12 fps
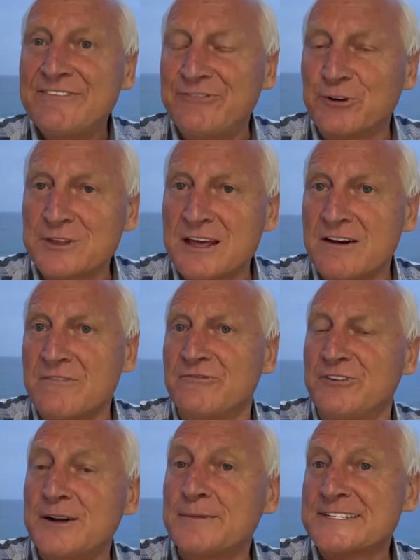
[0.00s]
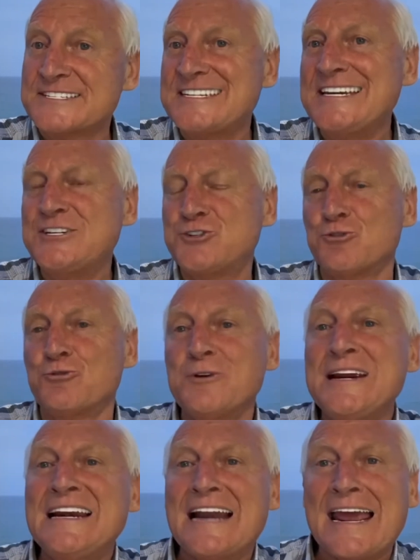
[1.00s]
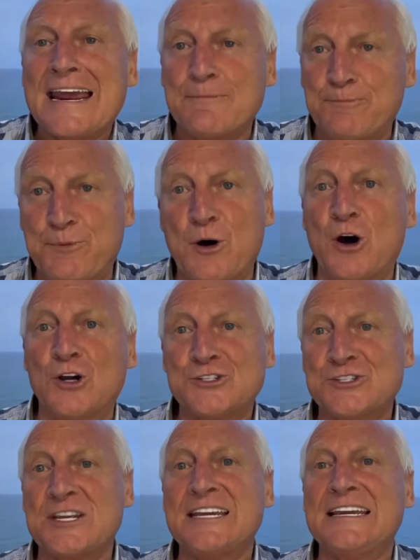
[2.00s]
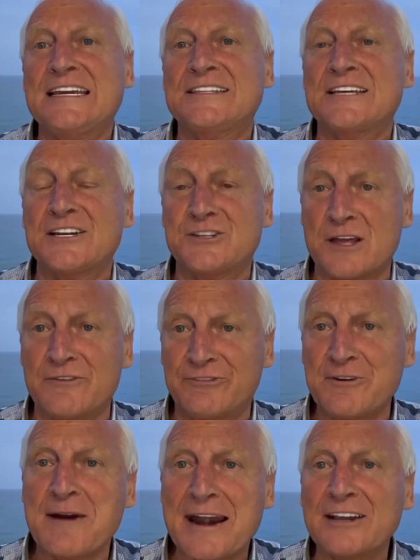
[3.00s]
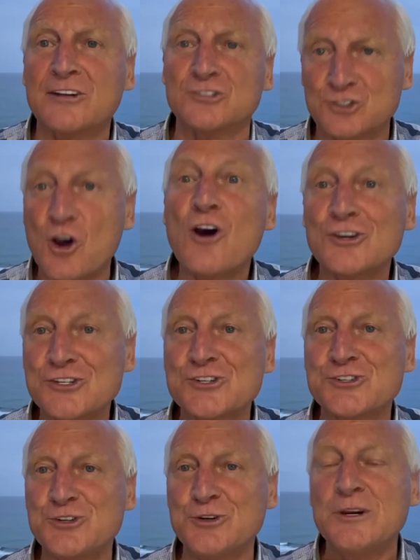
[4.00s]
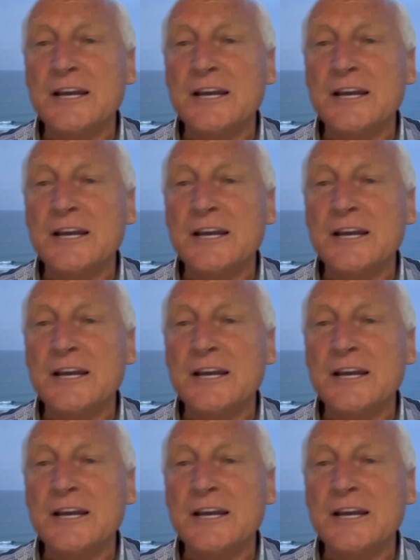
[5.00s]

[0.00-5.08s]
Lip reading: for the vitamin C to relay and pass that free radical toxin to